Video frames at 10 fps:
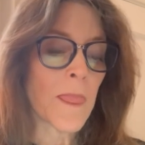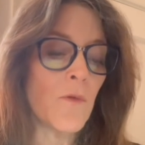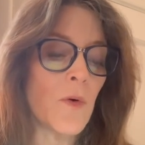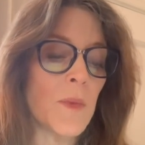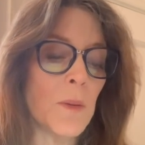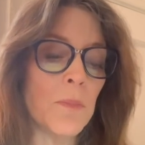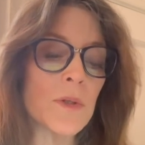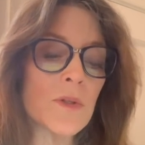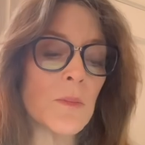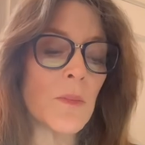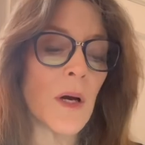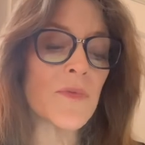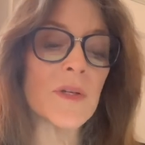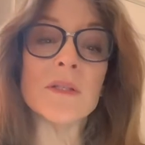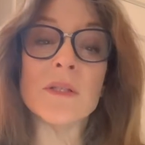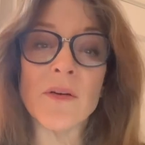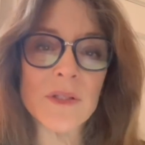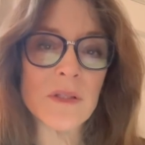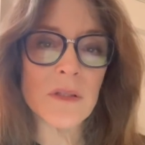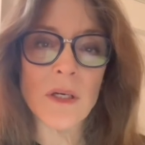From the bosom of the
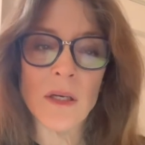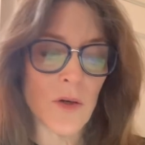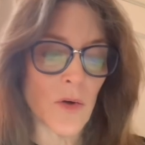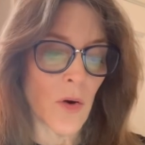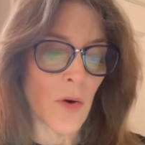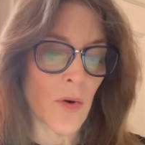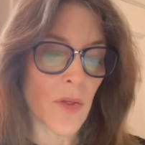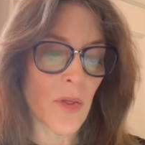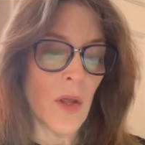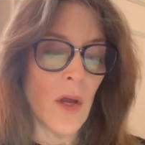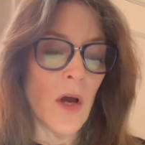devastated earth,